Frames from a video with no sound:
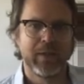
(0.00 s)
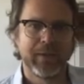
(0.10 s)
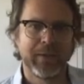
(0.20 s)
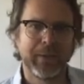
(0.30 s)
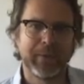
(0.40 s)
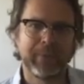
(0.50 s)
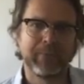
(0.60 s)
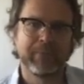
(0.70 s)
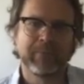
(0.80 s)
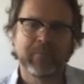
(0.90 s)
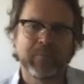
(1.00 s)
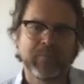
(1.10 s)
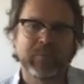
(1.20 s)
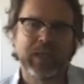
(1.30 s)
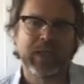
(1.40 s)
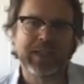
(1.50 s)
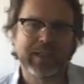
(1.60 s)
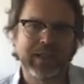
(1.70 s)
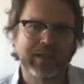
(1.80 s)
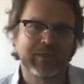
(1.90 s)
At
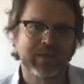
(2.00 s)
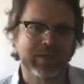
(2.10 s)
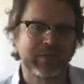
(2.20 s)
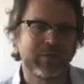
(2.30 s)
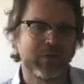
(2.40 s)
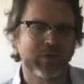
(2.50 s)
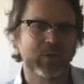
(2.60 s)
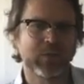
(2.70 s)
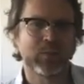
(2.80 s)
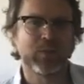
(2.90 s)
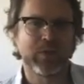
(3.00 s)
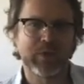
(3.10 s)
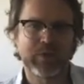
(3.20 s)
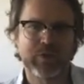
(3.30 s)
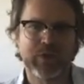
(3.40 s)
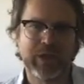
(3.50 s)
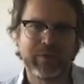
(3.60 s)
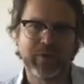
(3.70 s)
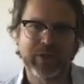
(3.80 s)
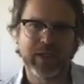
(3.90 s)
the end of the First World War, the Treaty of
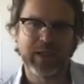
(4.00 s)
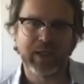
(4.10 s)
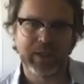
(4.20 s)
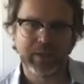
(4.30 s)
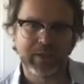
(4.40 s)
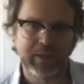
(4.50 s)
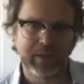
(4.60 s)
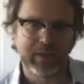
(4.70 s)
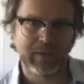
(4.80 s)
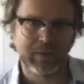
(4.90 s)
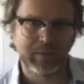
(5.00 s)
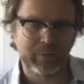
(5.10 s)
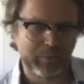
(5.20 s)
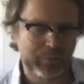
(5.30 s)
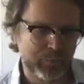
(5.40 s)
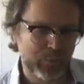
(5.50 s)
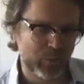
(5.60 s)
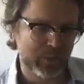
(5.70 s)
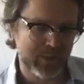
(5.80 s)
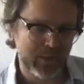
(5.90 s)
Versailles
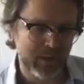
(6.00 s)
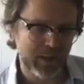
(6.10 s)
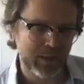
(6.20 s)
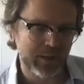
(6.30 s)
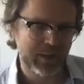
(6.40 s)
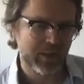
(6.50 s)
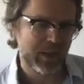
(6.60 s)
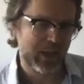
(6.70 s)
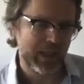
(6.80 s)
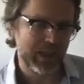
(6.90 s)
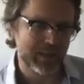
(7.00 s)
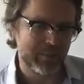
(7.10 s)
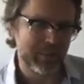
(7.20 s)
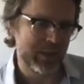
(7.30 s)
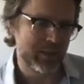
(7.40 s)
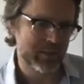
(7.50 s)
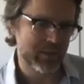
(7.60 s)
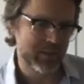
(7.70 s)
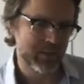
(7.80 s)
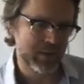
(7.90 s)
was signed as the
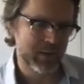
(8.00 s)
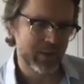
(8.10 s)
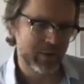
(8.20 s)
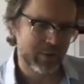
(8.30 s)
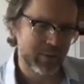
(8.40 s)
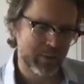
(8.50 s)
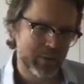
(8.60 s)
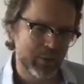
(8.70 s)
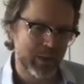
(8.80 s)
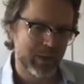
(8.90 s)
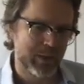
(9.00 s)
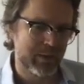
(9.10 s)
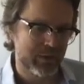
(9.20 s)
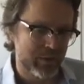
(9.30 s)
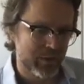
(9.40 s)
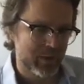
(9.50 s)
peace agreement between